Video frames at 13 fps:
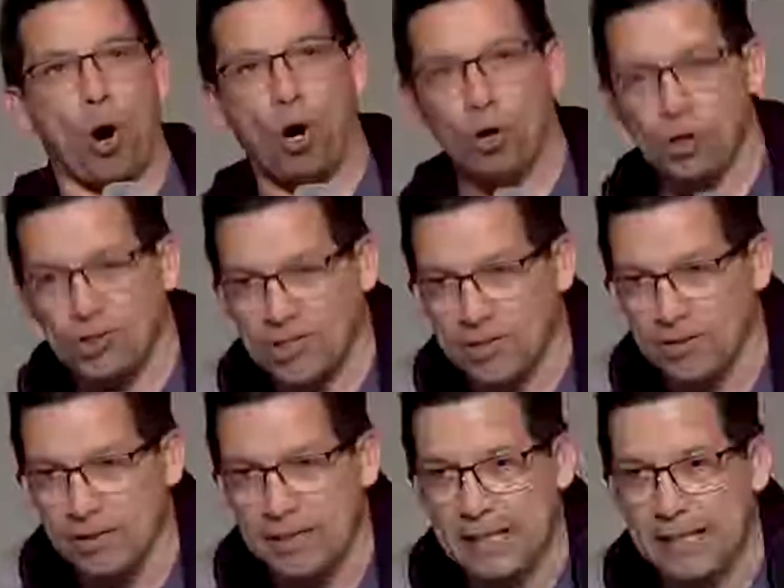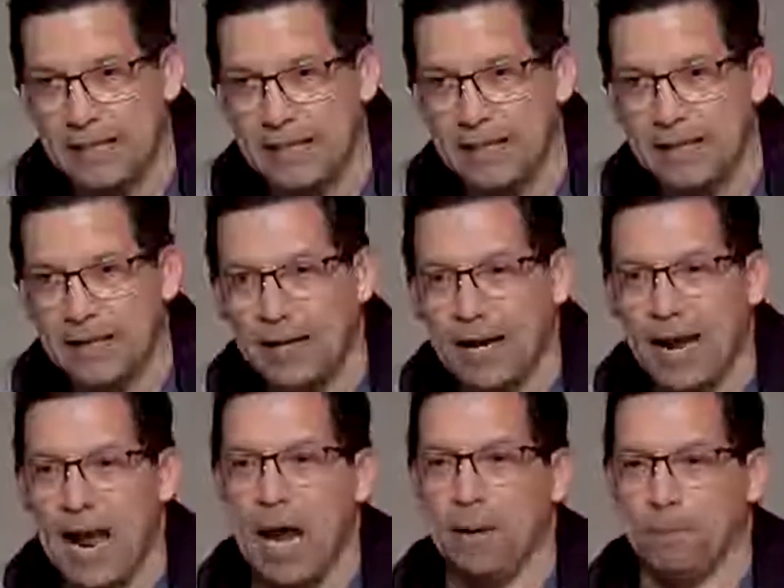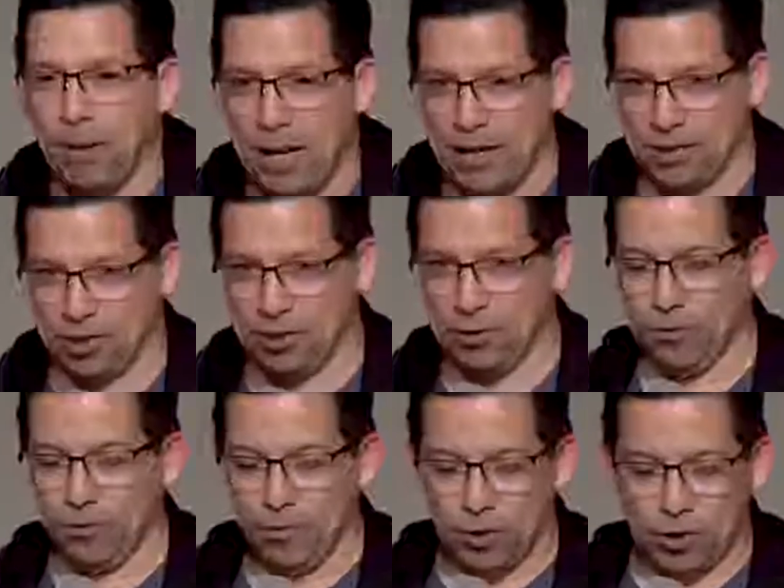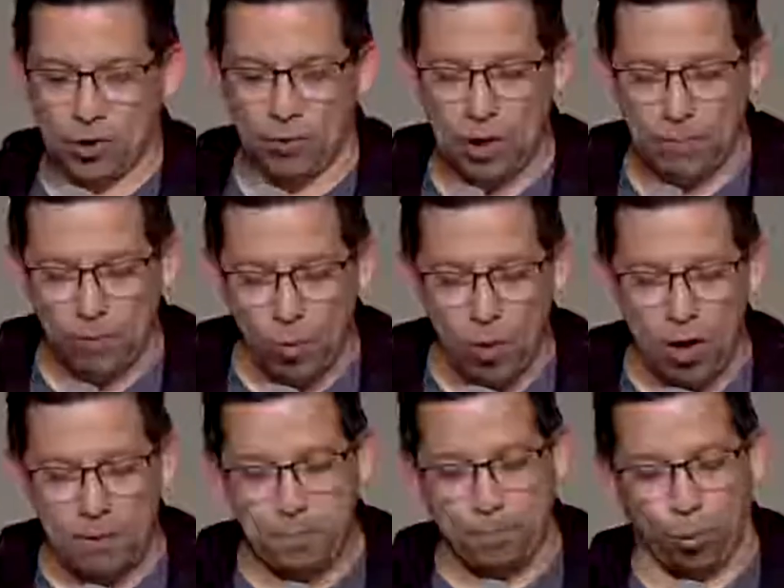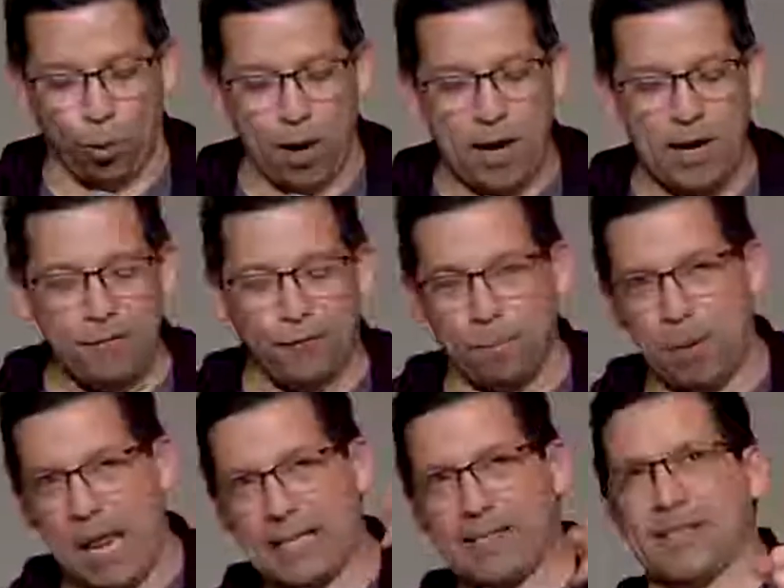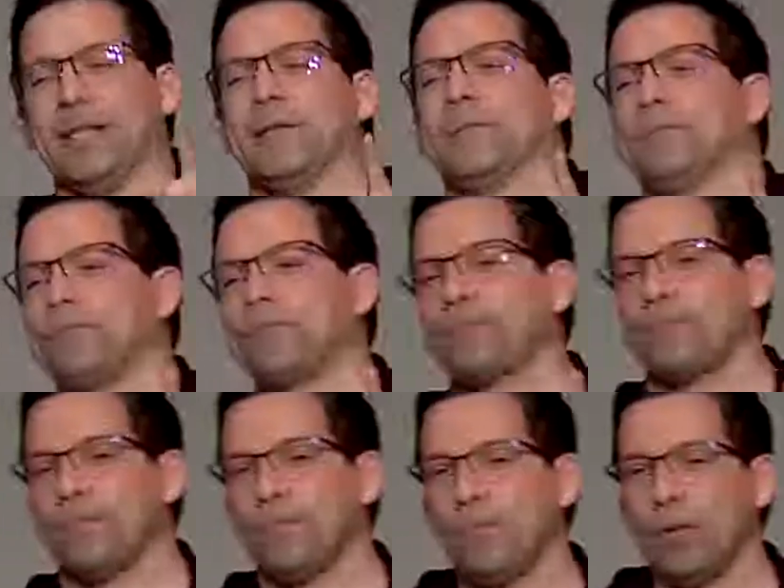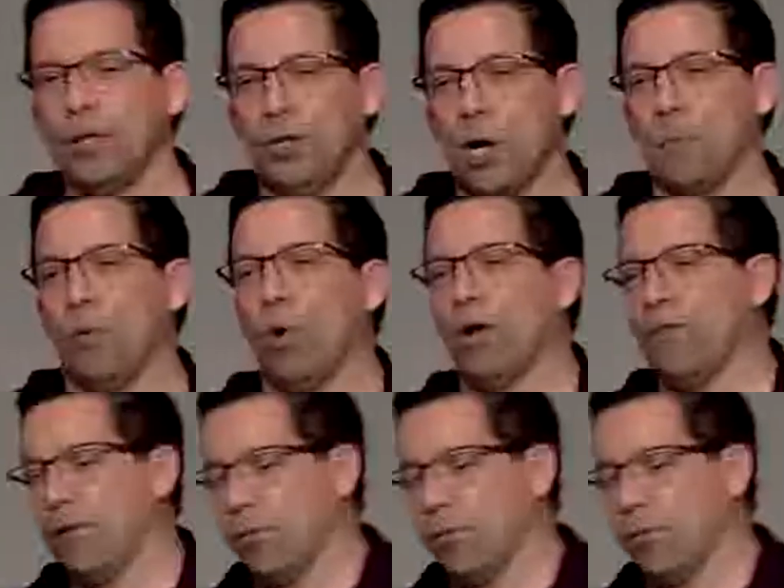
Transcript: personally and bless you. So number one, pray for blessing. Number one, if